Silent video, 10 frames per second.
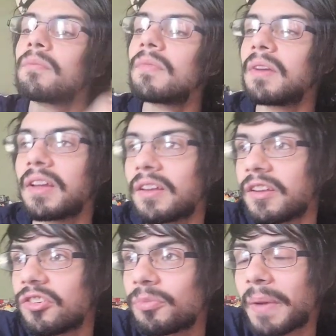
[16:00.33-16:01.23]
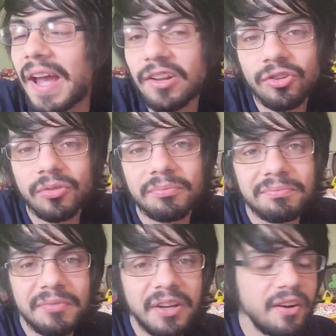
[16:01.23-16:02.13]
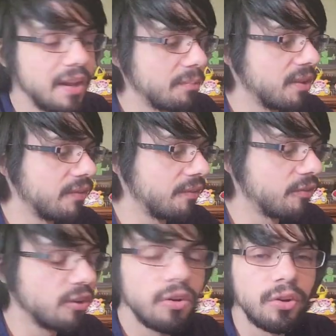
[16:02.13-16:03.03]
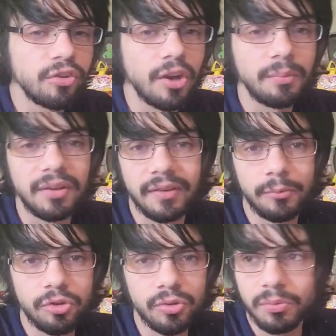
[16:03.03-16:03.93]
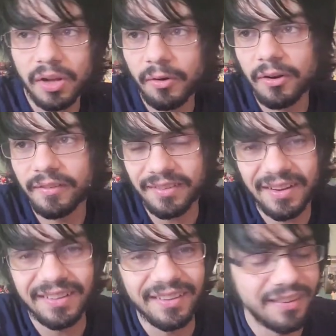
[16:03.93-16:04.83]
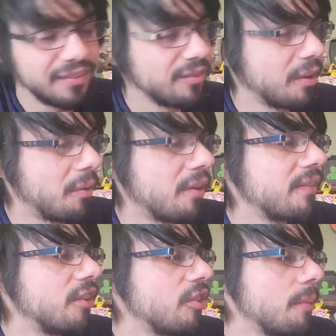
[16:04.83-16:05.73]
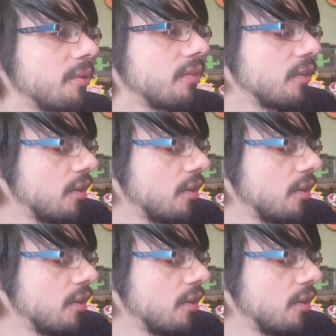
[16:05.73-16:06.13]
English patch on the internet, because if they're only Japanese, I'm sure I don't understand anything. I don't understand Japanese.